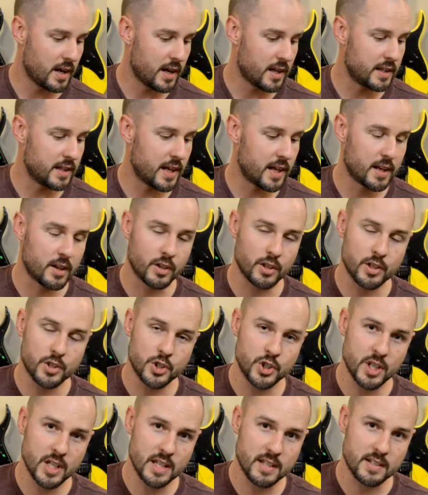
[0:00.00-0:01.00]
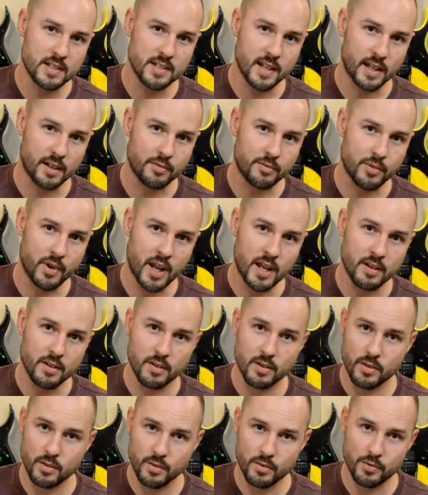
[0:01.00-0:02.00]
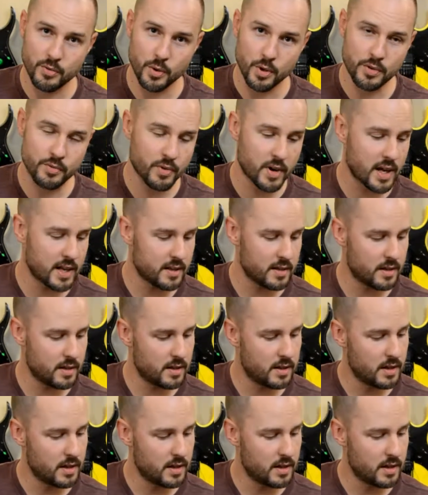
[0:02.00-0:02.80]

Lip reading: and then on the G it's 2nd fret, 4th fret,